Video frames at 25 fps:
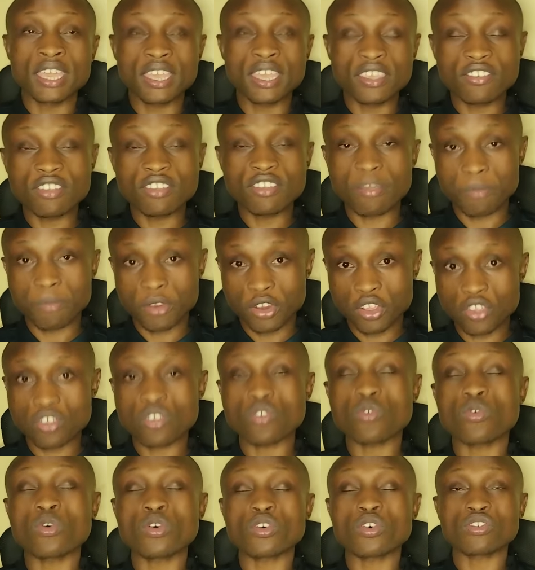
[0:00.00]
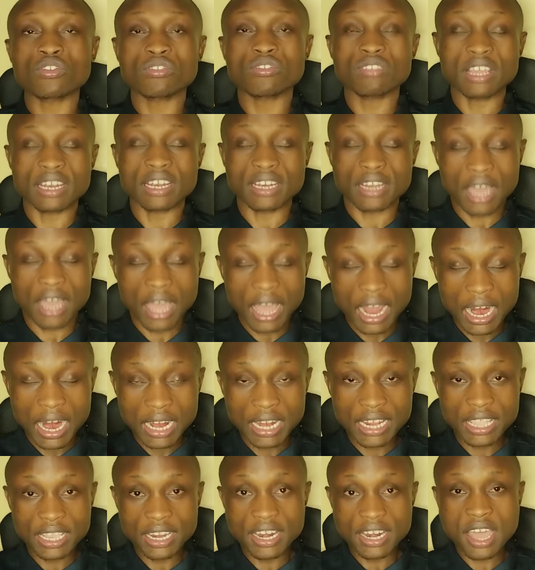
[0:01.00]
his reputation was that a
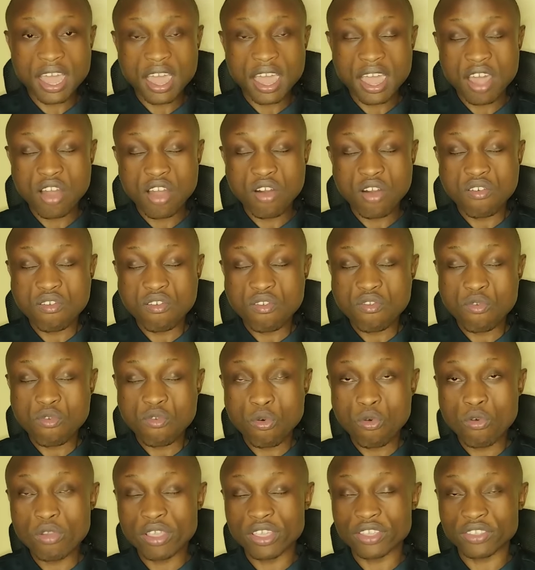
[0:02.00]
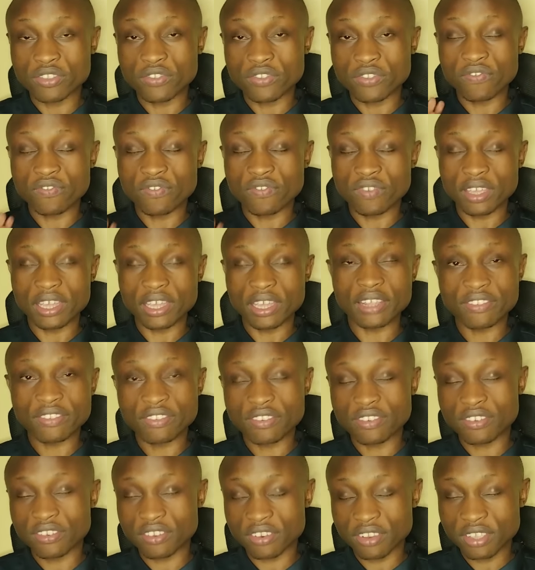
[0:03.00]
leader who is very
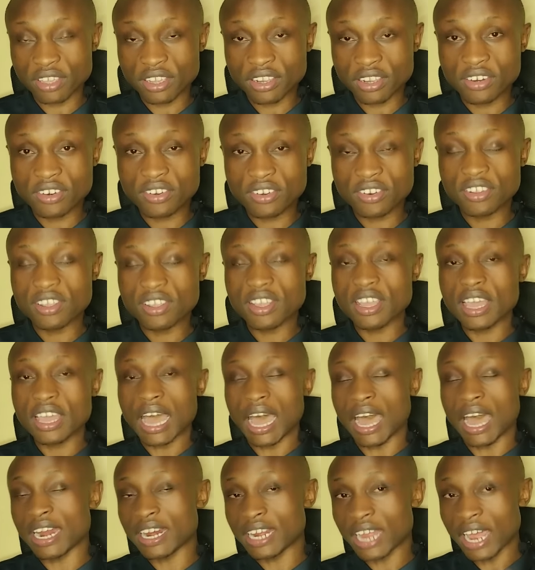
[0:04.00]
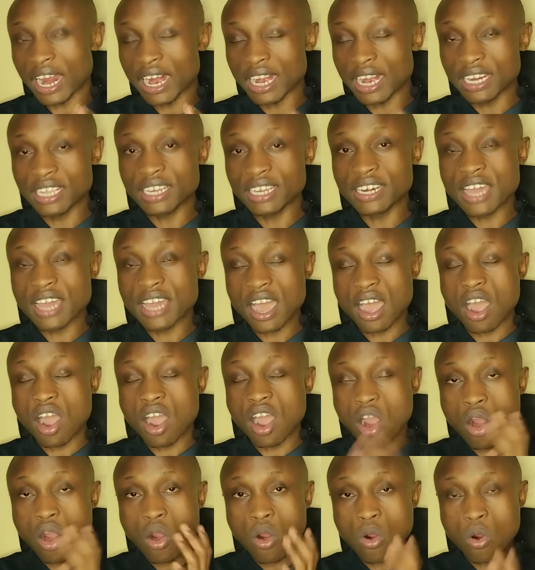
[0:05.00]
strict and a leader
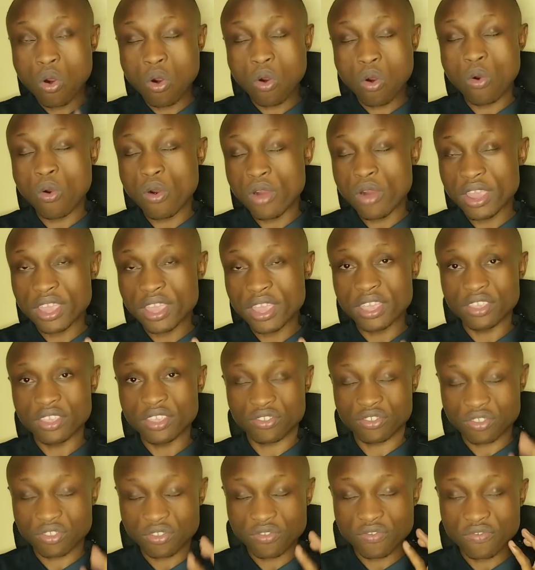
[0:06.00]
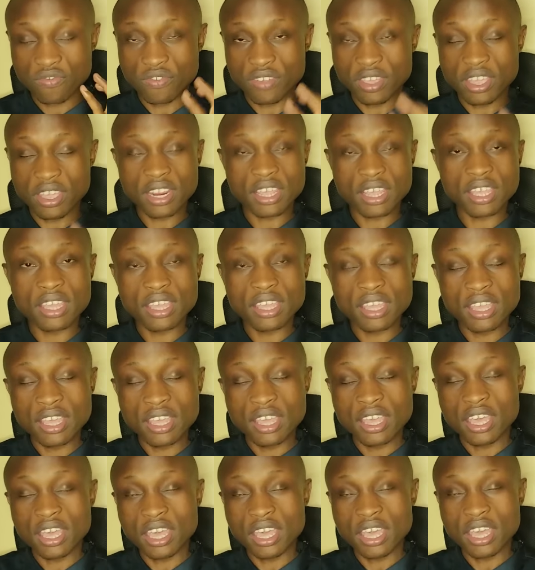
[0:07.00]
who is very
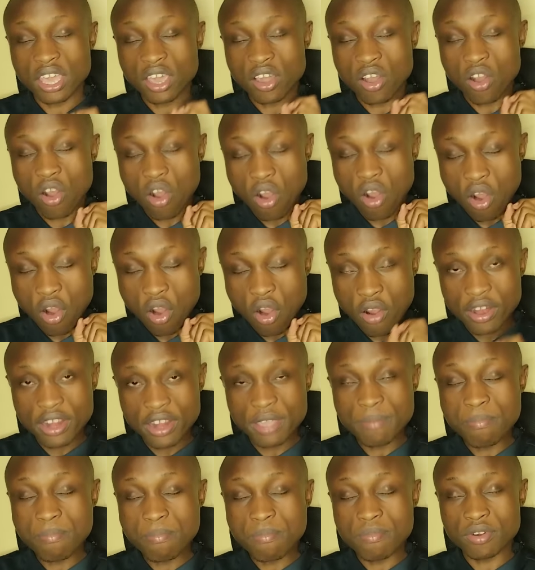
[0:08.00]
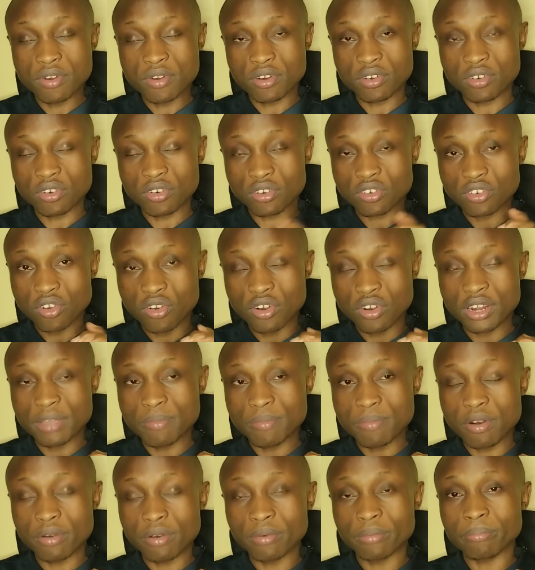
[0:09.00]

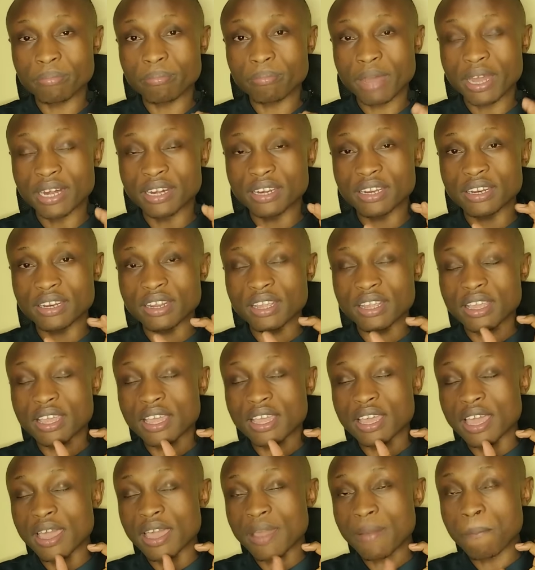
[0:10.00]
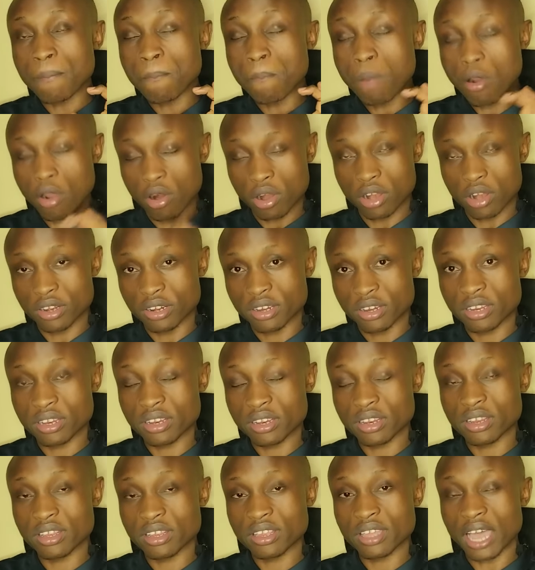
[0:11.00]
bold
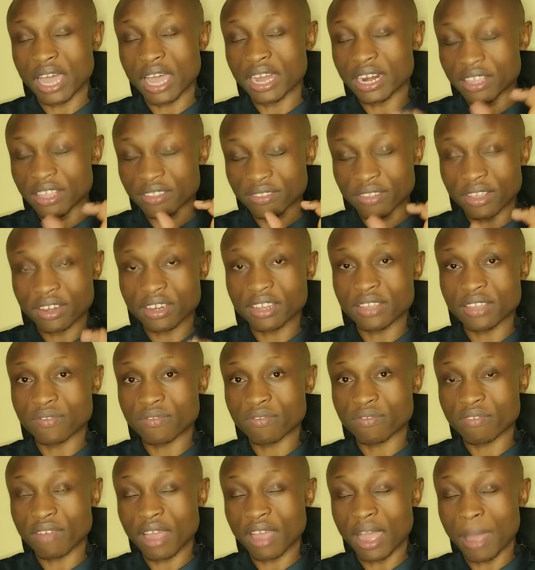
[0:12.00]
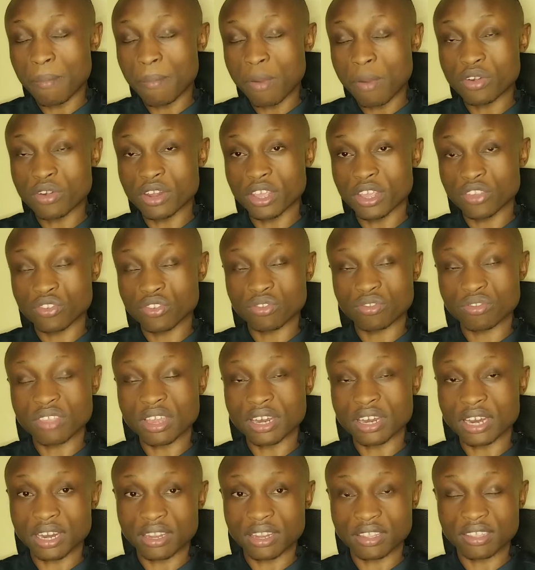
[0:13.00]
and assertive about issues
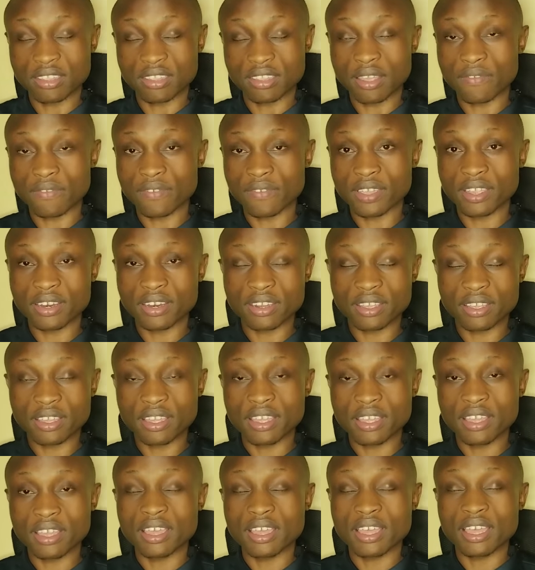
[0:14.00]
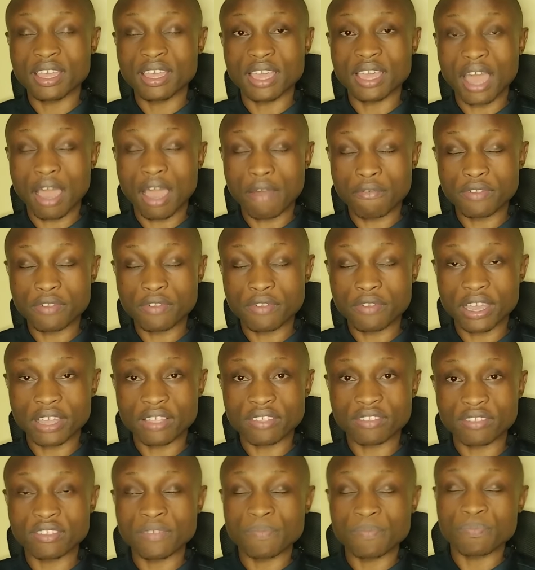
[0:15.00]
that is affecting
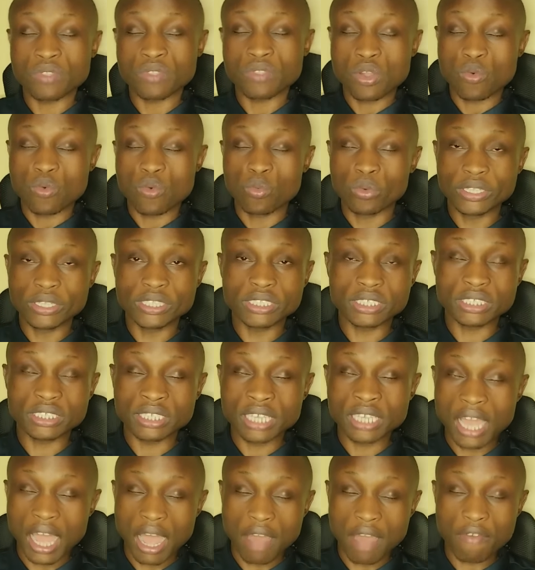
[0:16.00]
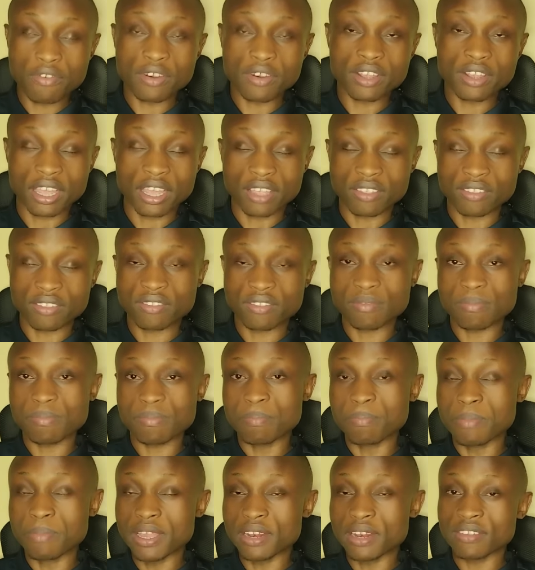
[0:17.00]
Africans, which Africans
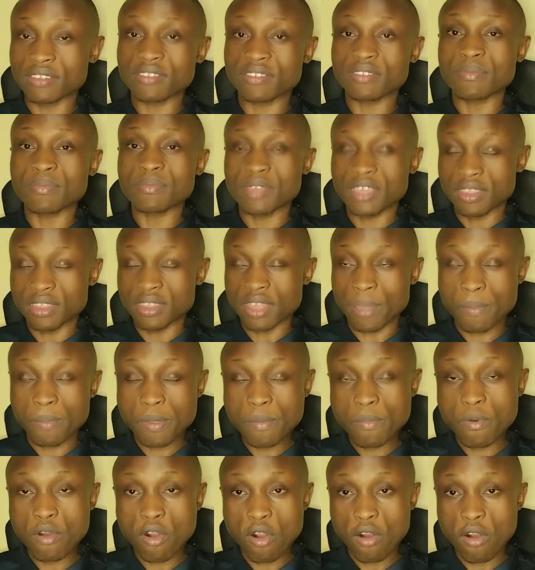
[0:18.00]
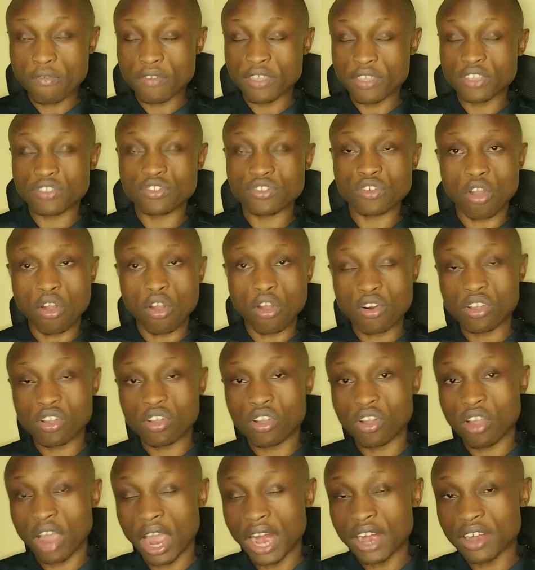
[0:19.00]
means the people of his own
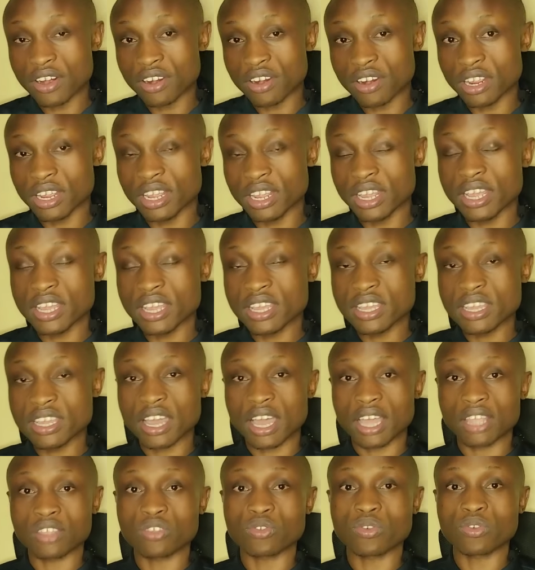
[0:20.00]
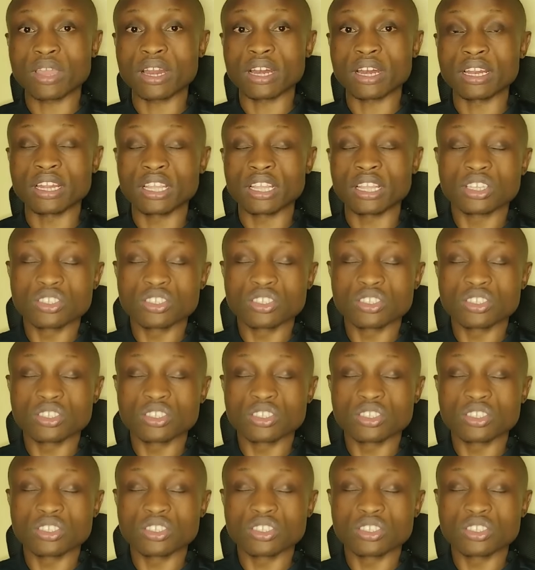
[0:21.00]
country as well.